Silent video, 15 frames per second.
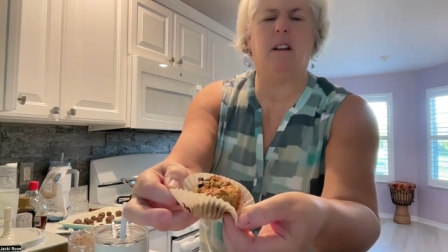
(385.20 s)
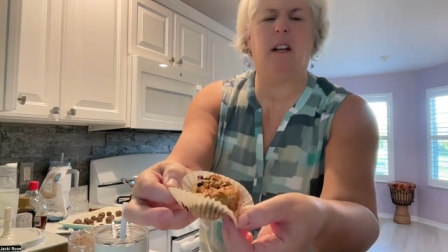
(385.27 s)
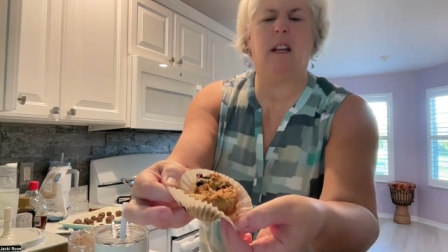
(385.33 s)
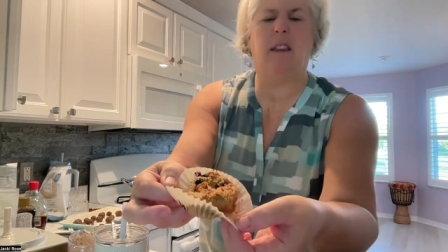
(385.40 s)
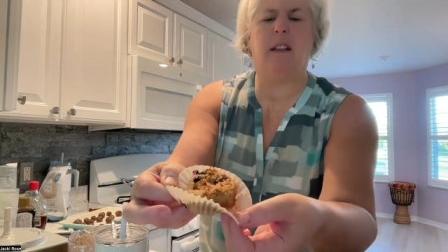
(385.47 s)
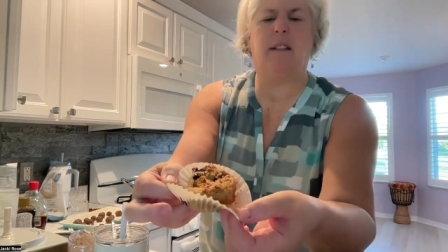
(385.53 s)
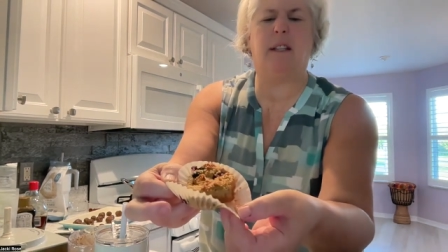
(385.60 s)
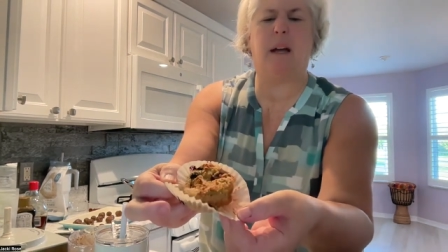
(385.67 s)

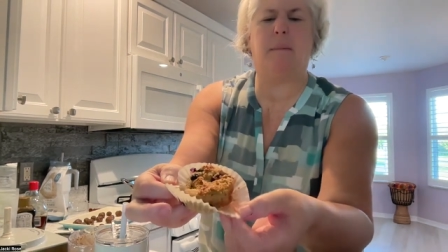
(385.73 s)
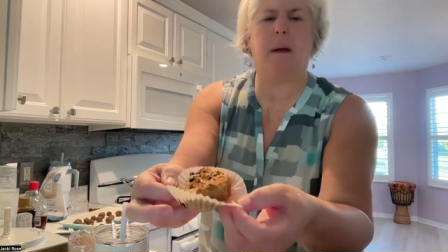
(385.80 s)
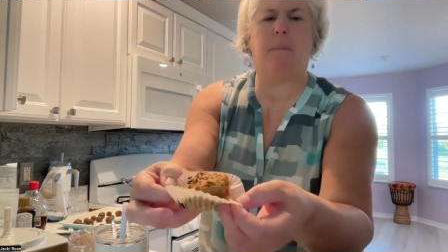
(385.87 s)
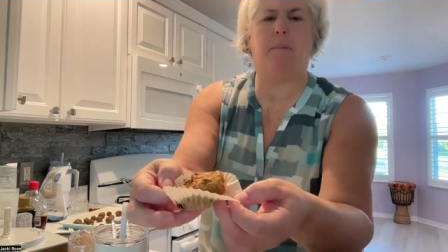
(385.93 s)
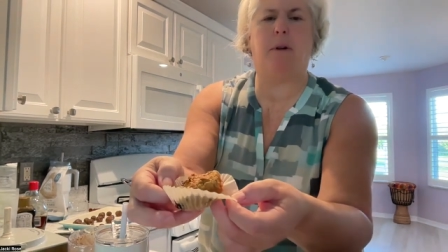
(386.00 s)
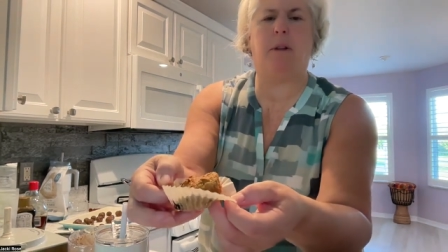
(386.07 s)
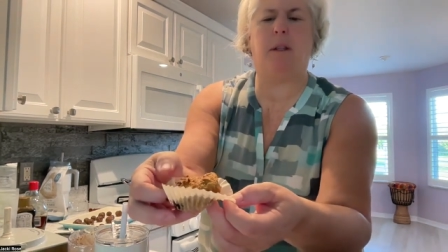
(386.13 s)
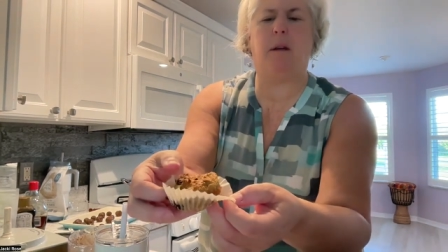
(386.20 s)
And this time I
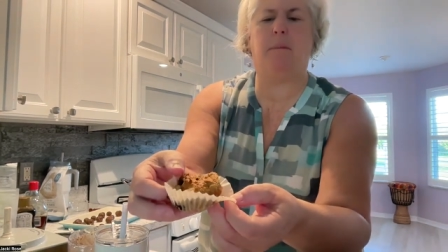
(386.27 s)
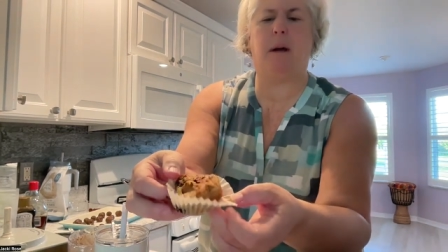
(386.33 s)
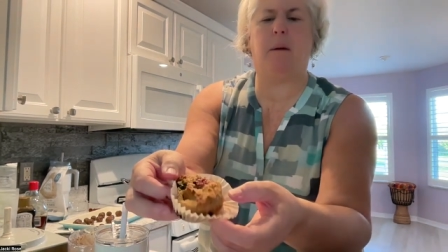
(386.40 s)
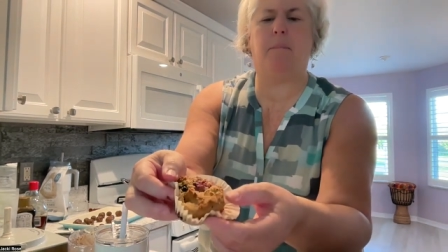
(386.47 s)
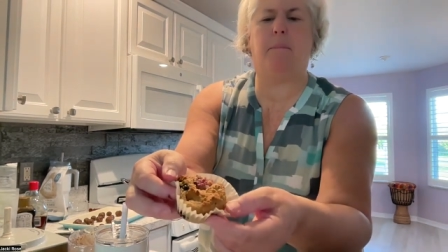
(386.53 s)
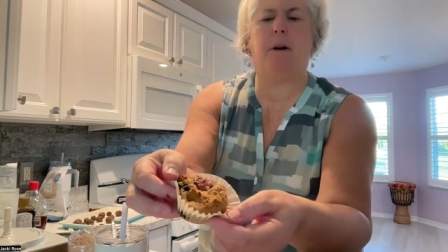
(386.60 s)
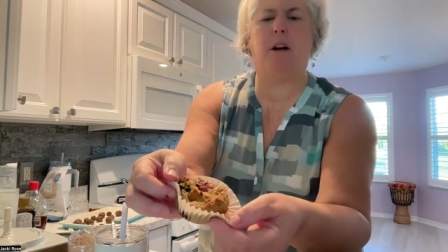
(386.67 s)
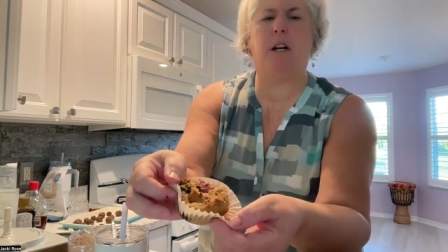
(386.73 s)
put them
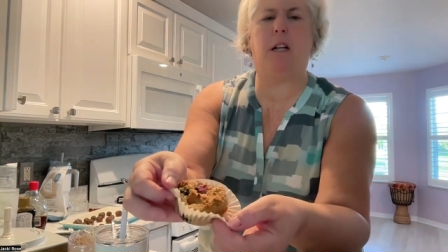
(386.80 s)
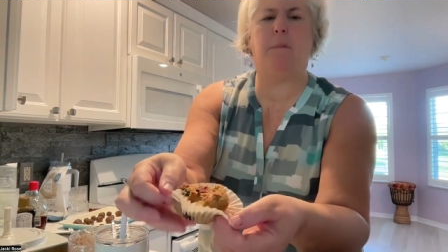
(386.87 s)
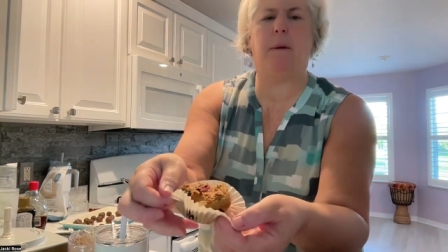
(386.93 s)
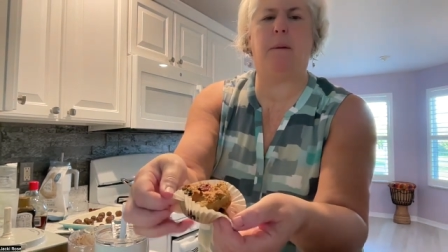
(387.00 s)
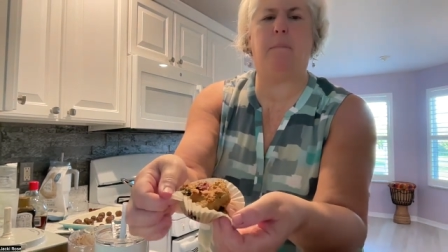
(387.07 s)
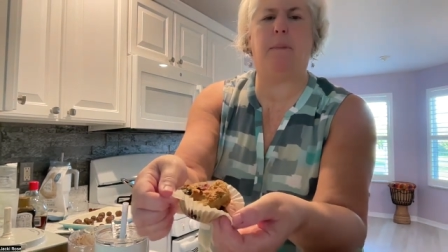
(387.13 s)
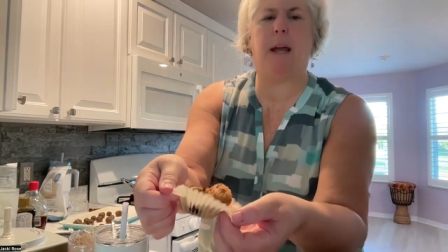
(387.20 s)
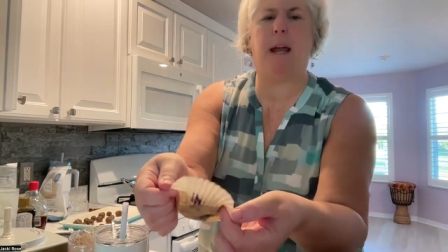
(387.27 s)
on
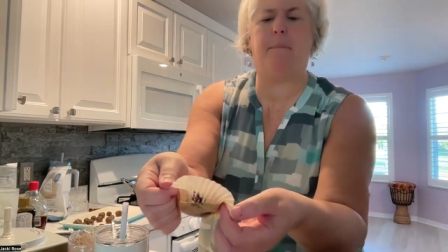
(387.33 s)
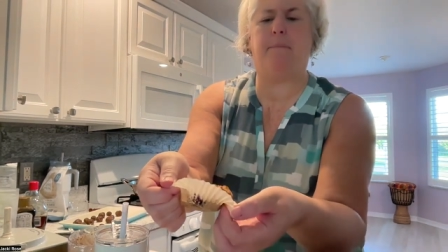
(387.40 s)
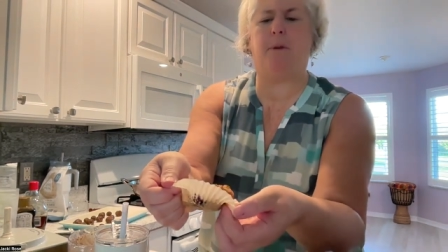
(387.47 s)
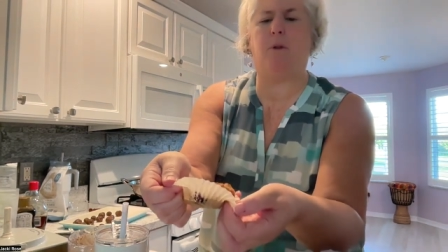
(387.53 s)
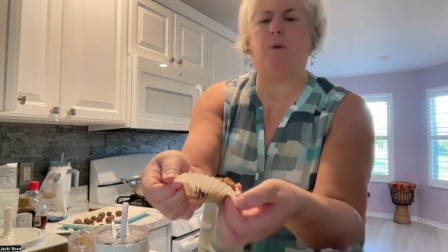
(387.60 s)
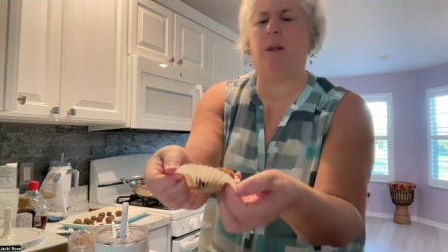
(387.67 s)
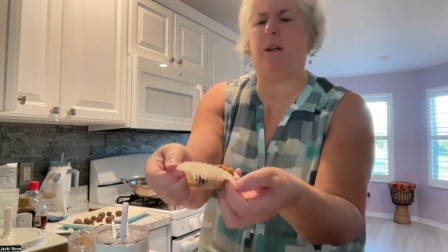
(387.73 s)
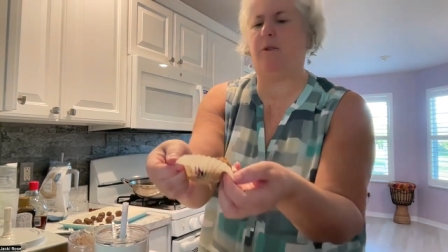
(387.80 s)
parchment
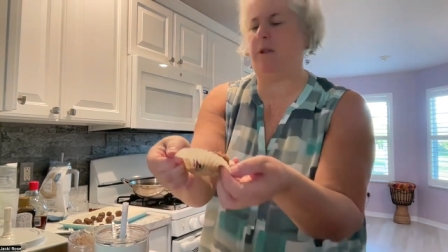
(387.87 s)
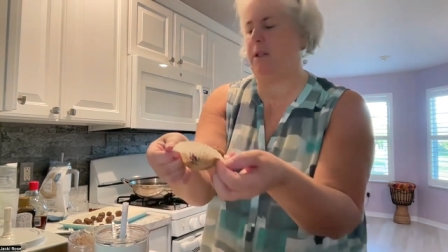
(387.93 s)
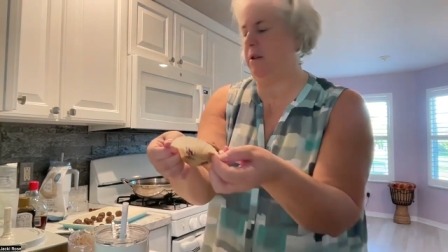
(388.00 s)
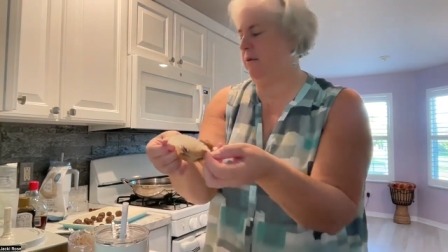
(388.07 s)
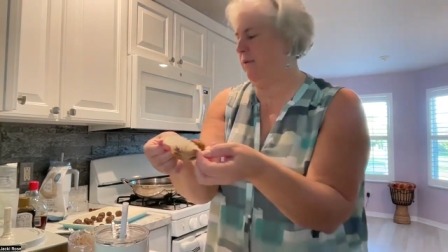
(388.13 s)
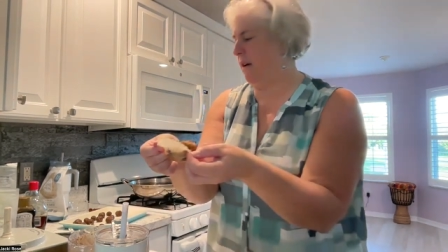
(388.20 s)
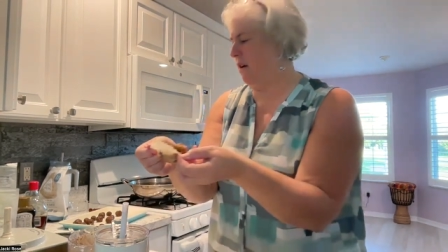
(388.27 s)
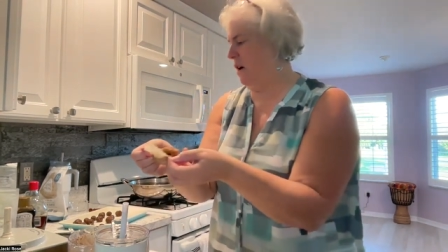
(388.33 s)
paper. Oh, they're
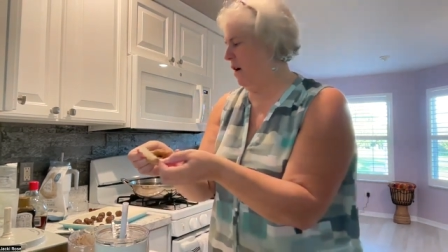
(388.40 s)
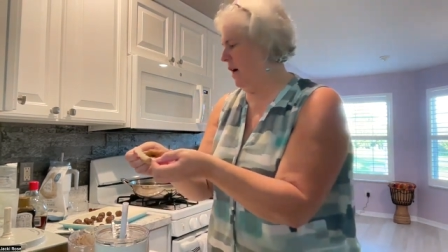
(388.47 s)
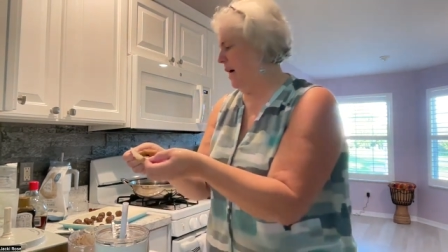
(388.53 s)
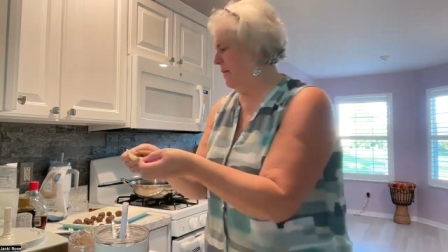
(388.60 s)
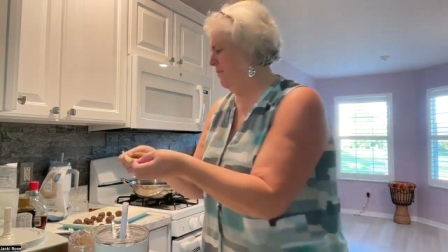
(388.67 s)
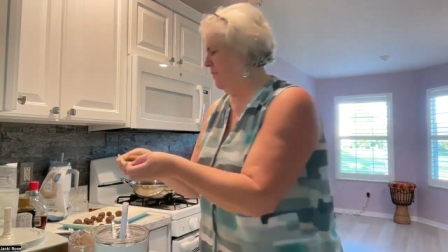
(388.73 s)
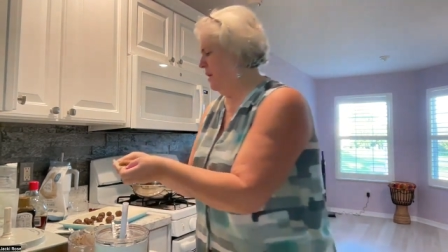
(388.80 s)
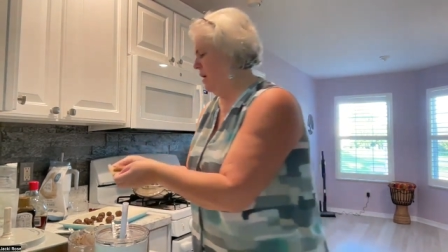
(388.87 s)
still very
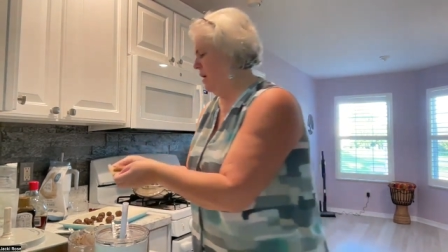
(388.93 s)
hot.